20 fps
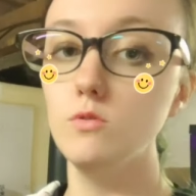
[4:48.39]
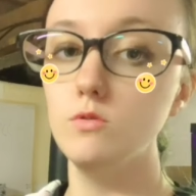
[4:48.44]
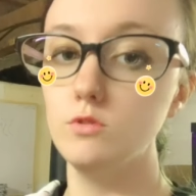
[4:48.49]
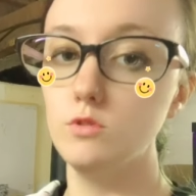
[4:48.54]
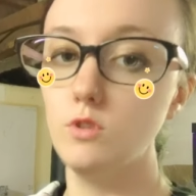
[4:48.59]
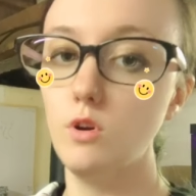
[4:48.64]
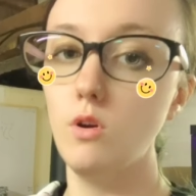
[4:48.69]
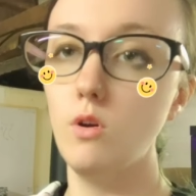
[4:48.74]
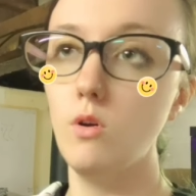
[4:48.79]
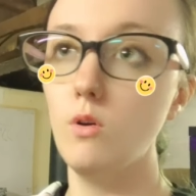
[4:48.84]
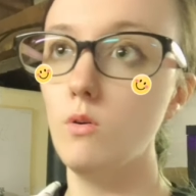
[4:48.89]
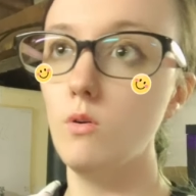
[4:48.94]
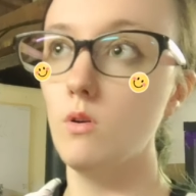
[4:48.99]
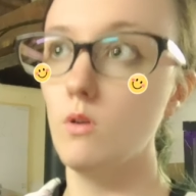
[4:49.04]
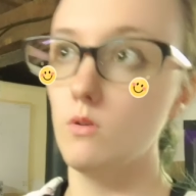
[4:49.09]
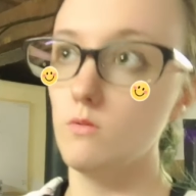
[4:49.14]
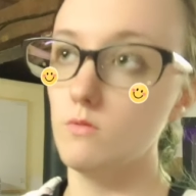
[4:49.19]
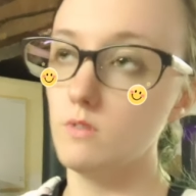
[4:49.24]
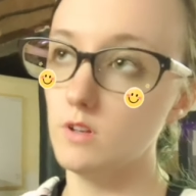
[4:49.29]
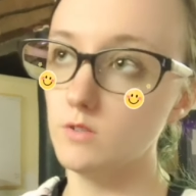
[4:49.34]
So
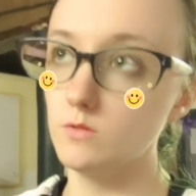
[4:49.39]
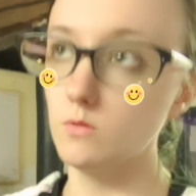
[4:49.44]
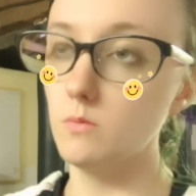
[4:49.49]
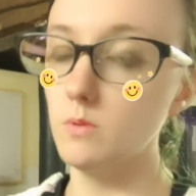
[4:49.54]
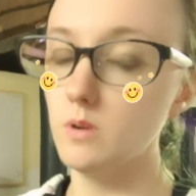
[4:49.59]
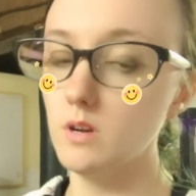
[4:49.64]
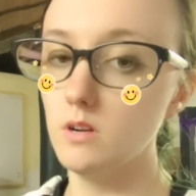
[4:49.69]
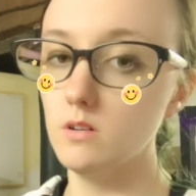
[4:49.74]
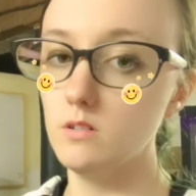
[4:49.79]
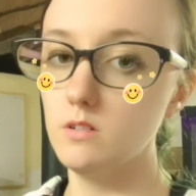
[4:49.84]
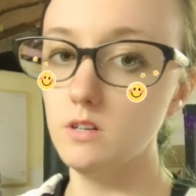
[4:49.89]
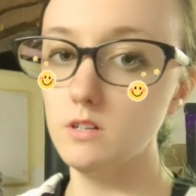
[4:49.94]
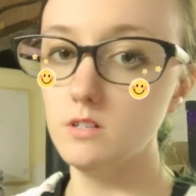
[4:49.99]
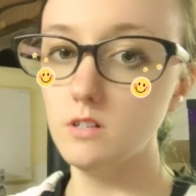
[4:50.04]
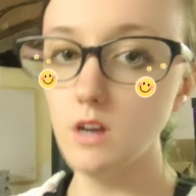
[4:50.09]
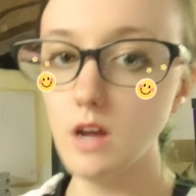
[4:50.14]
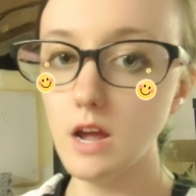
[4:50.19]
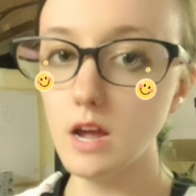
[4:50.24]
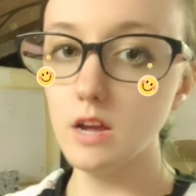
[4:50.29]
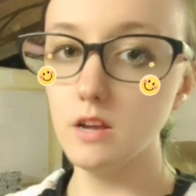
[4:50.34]
that's what we did
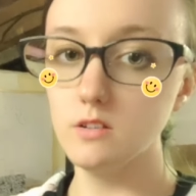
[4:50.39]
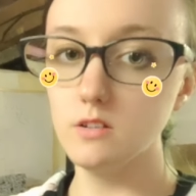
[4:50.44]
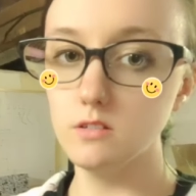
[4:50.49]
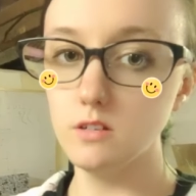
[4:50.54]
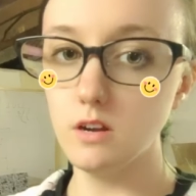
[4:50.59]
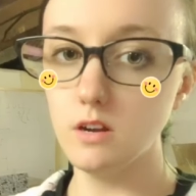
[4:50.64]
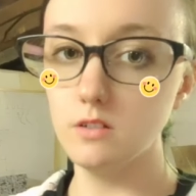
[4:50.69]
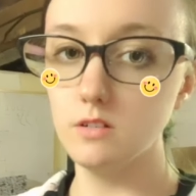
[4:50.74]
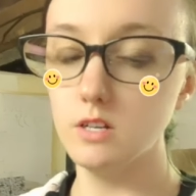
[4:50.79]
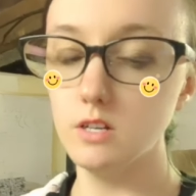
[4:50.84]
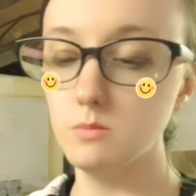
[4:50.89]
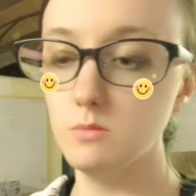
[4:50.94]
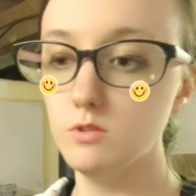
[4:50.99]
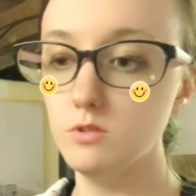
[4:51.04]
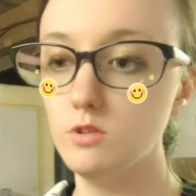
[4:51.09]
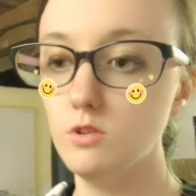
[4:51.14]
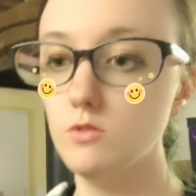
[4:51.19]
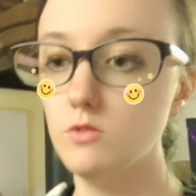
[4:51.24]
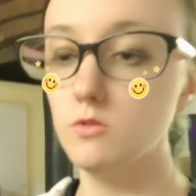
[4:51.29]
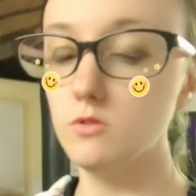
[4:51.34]
today, is start assessment
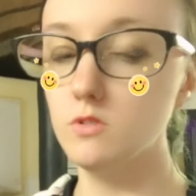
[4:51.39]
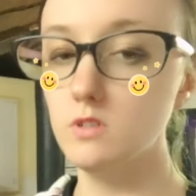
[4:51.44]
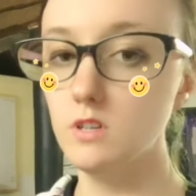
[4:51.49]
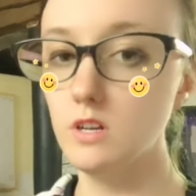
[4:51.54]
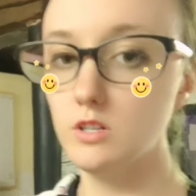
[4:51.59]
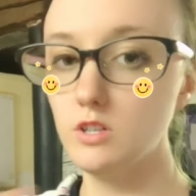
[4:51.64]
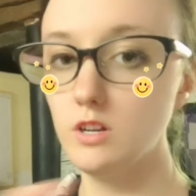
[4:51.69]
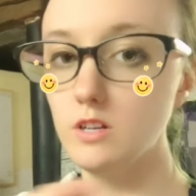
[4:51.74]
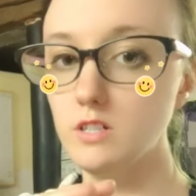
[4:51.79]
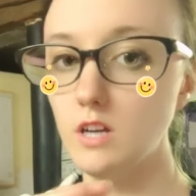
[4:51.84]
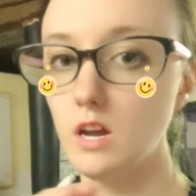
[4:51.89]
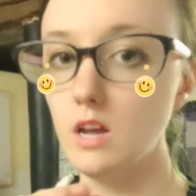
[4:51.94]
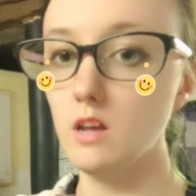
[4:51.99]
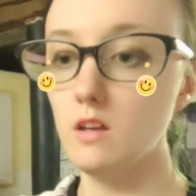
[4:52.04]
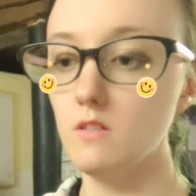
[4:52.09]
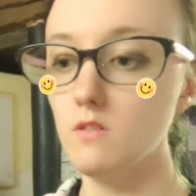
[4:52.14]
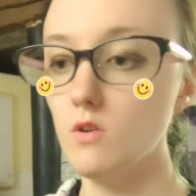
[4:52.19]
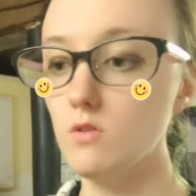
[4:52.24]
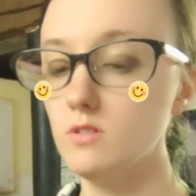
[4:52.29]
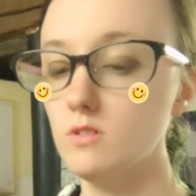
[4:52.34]
2. So essentially
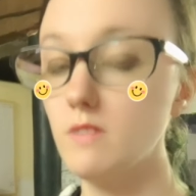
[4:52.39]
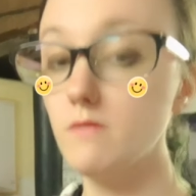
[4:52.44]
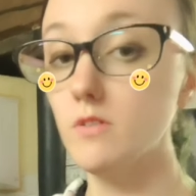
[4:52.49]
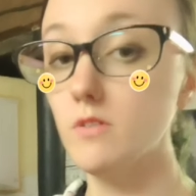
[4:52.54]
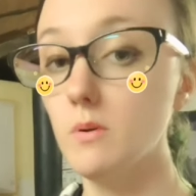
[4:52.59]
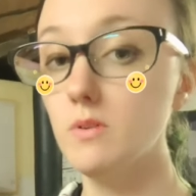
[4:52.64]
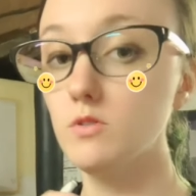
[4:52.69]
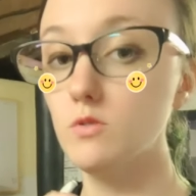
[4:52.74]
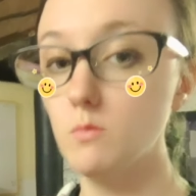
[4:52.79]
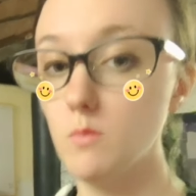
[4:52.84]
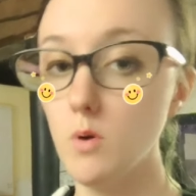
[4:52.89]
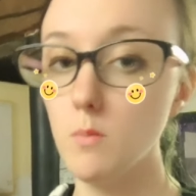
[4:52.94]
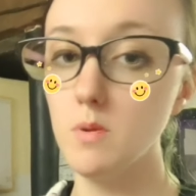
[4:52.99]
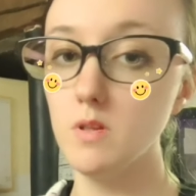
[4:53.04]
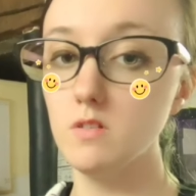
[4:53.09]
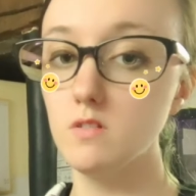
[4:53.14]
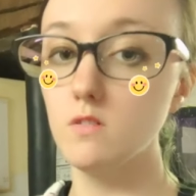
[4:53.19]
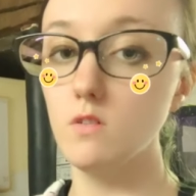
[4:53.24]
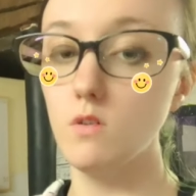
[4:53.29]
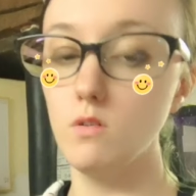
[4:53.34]
taking those influential
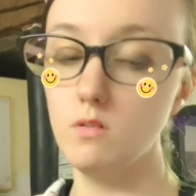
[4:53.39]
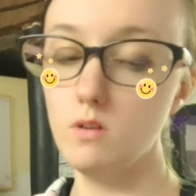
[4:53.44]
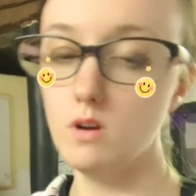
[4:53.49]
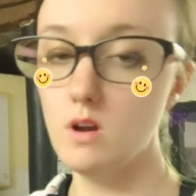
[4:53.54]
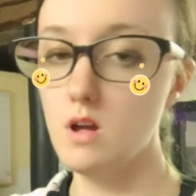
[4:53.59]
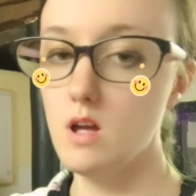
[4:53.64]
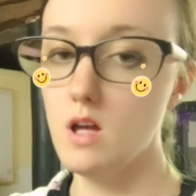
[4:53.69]
moments, so